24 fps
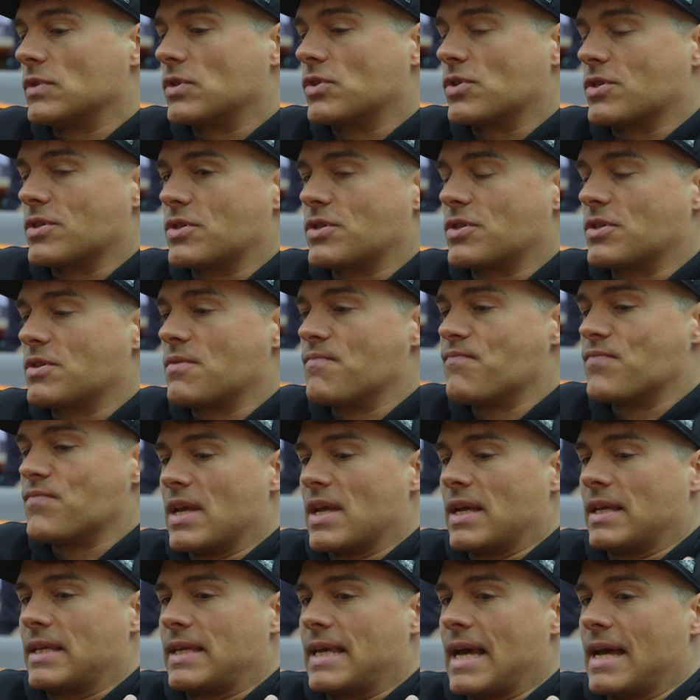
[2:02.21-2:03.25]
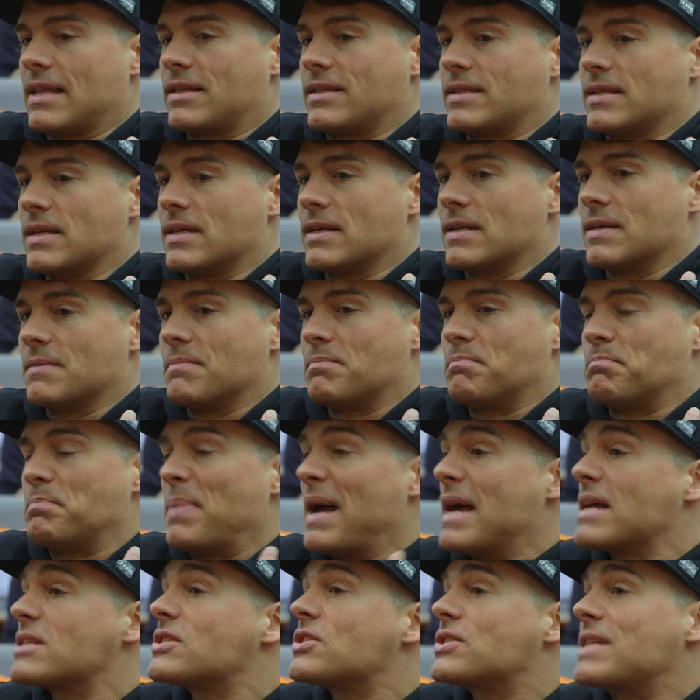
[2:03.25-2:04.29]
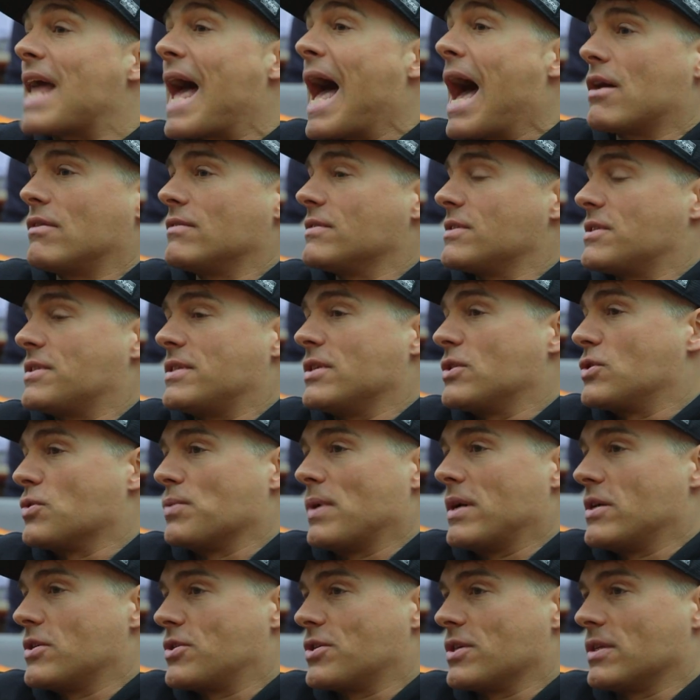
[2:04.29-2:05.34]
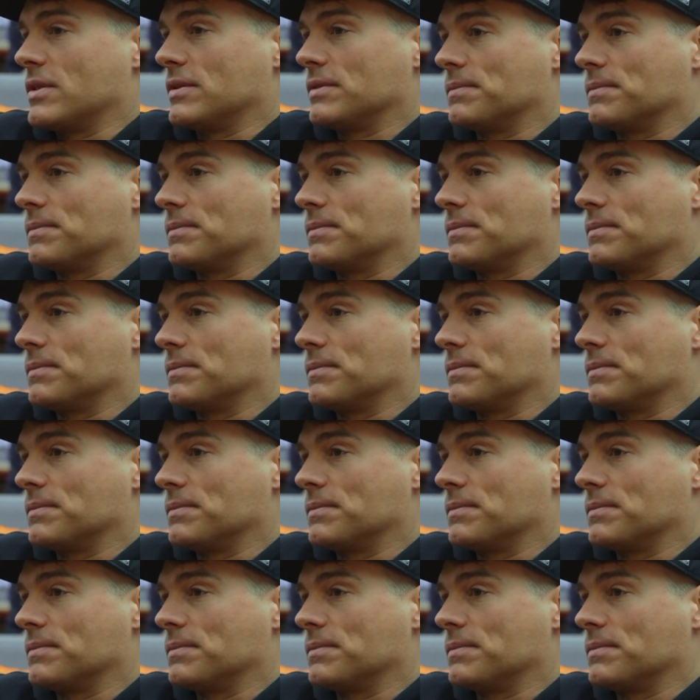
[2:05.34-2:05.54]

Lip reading: just get the best out of the situation.